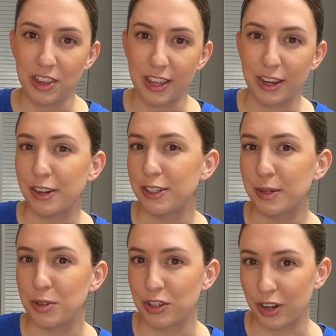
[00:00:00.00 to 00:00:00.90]
you're
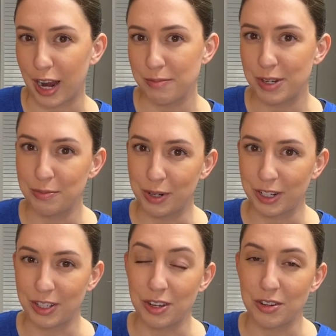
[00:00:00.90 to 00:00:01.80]
subscribed to
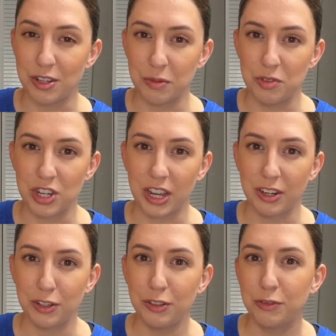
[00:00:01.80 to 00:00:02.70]
Brook's YouTube
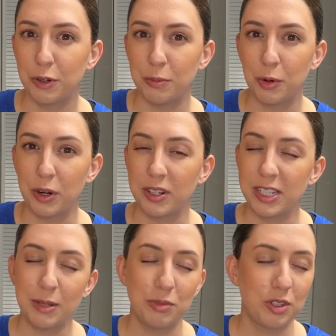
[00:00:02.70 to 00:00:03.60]
channel for more
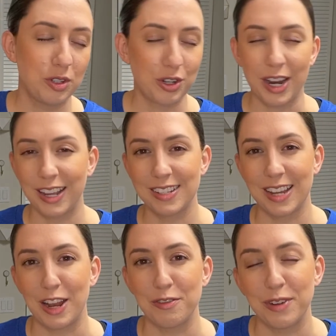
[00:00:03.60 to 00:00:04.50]
tips, tricks,
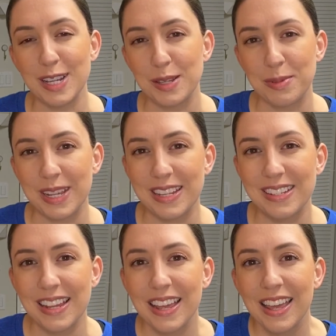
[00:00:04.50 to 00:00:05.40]
and recipes,
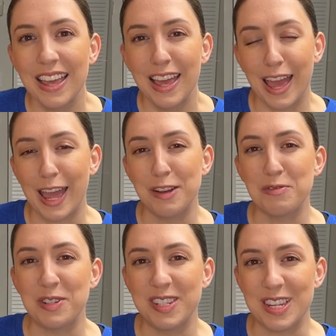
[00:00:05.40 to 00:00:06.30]
and
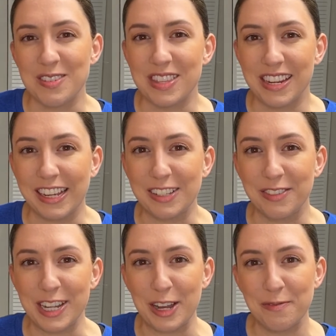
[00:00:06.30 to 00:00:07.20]
we'll see you in the next
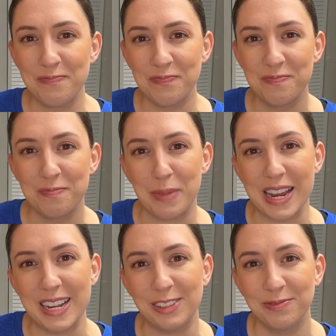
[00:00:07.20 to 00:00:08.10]
video. Bye now.